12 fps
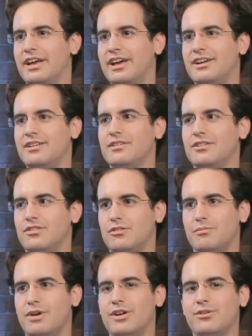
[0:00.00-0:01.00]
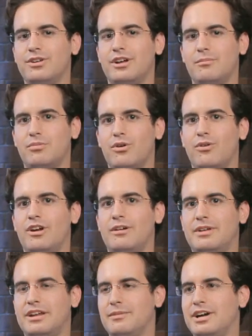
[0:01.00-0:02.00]
And this is modeled on a
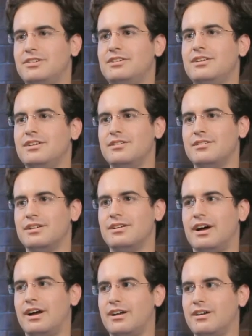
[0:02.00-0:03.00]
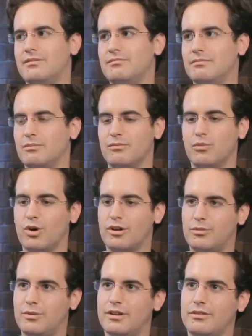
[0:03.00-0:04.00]
program at MIT that I
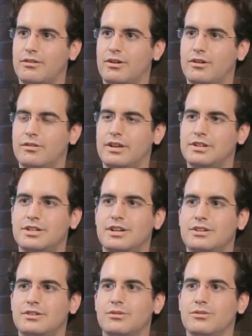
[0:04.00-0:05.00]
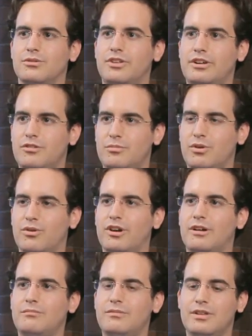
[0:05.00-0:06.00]
worked with called the Educational Studies
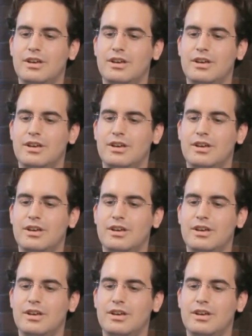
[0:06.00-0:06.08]
Program.